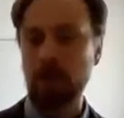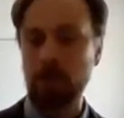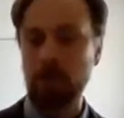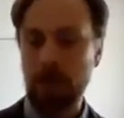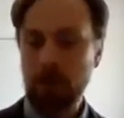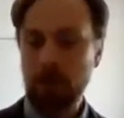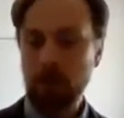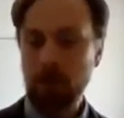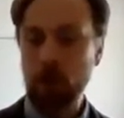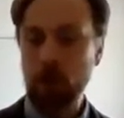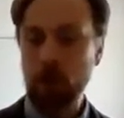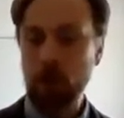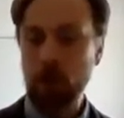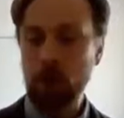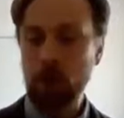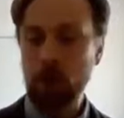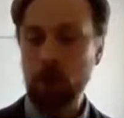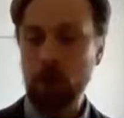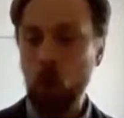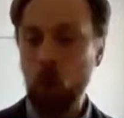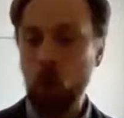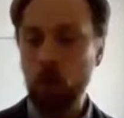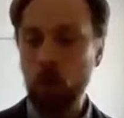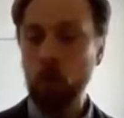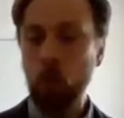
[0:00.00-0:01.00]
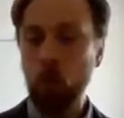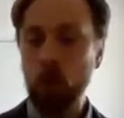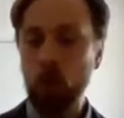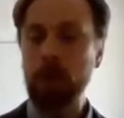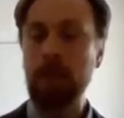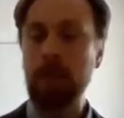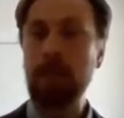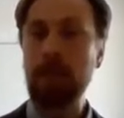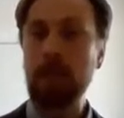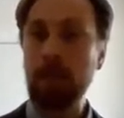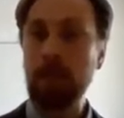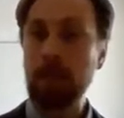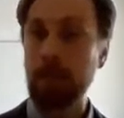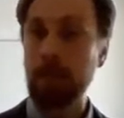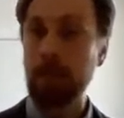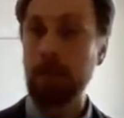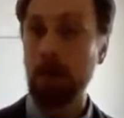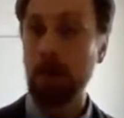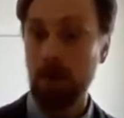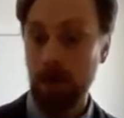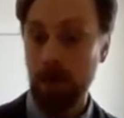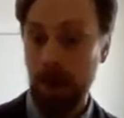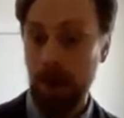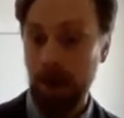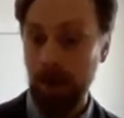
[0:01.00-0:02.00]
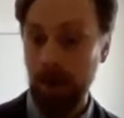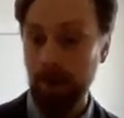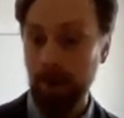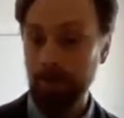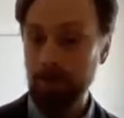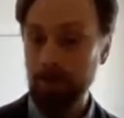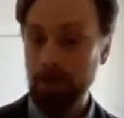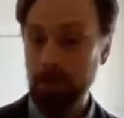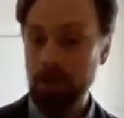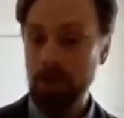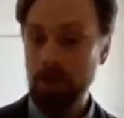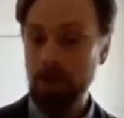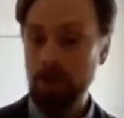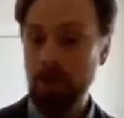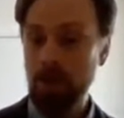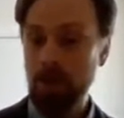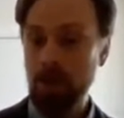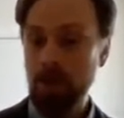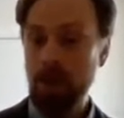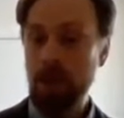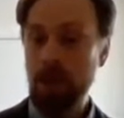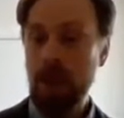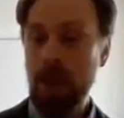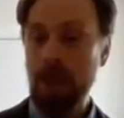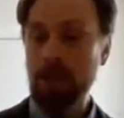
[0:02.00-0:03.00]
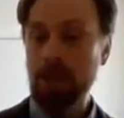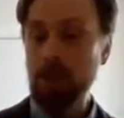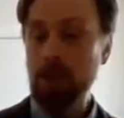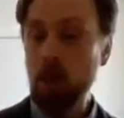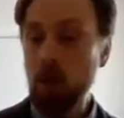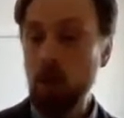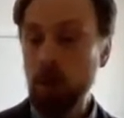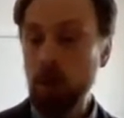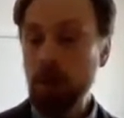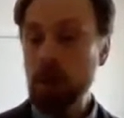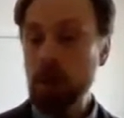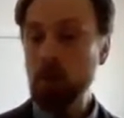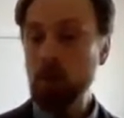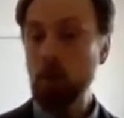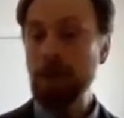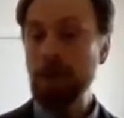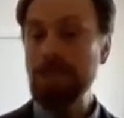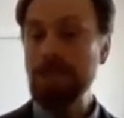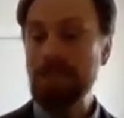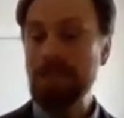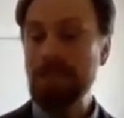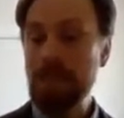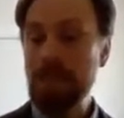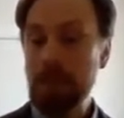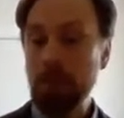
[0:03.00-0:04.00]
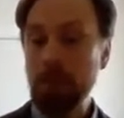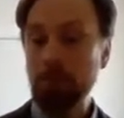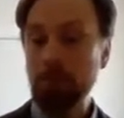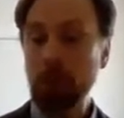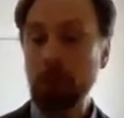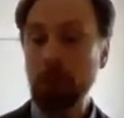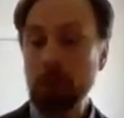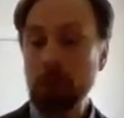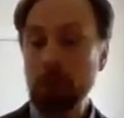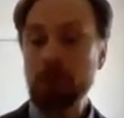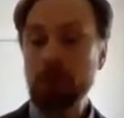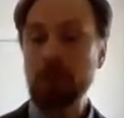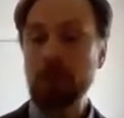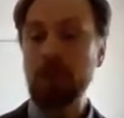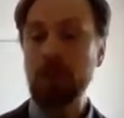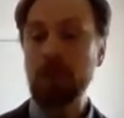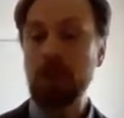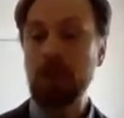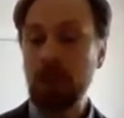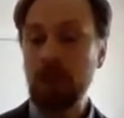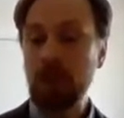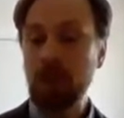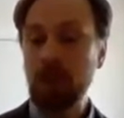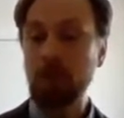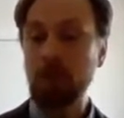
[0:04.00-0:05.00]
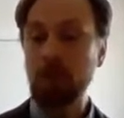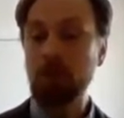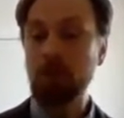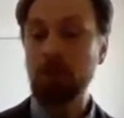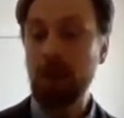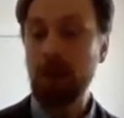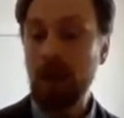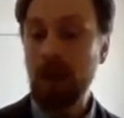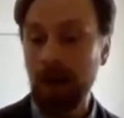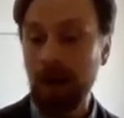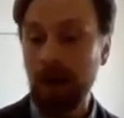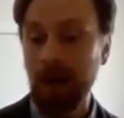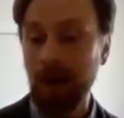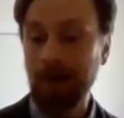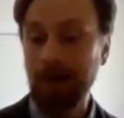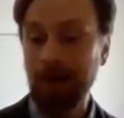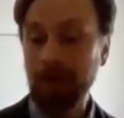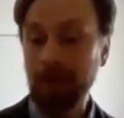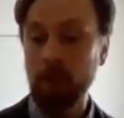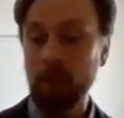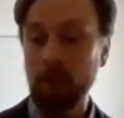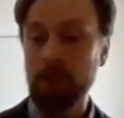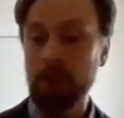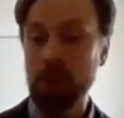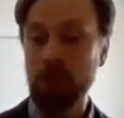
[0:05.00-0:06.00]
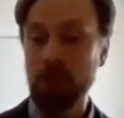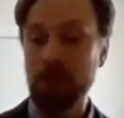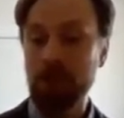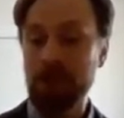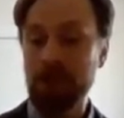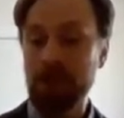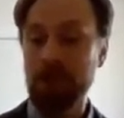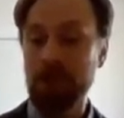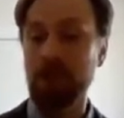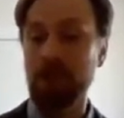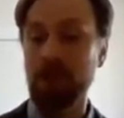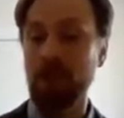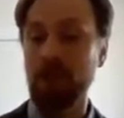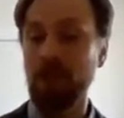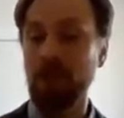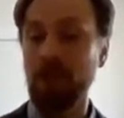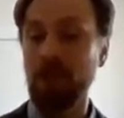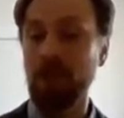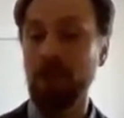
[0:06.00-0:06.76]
to let the Lord work healing in our lives, as long as we seek first the kingdom of God, which is the